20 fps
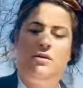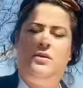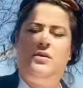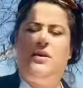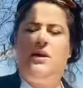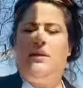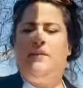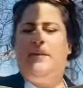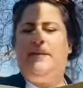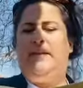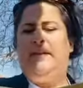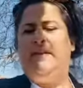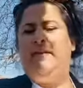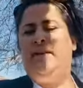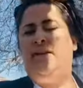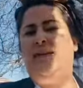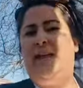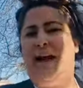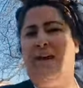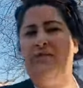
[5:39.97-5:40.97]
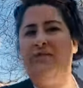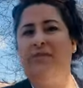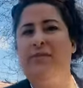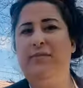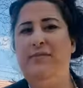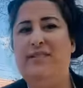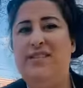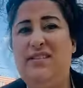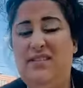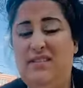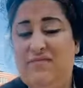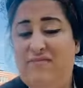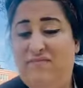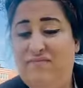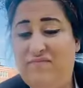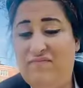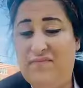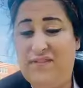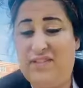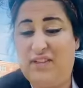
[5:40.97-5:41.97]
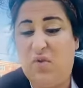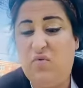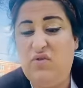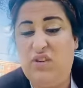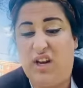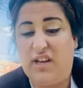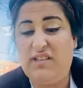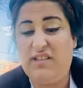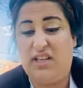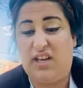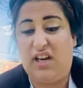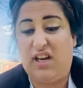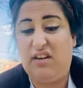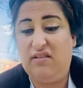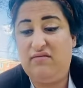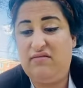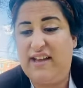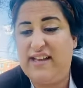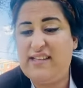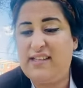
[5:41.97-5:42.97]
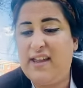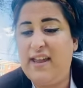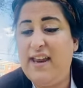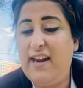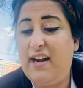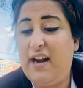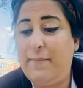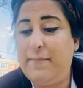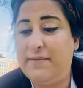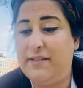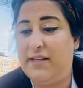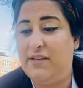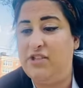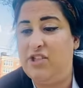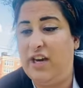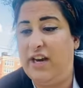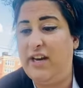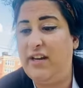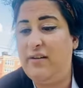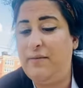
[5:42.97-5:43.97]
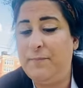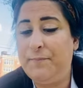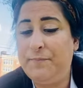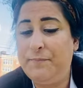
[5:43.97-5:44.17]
But the little house was so dusty. Let's clean it up, said Jane.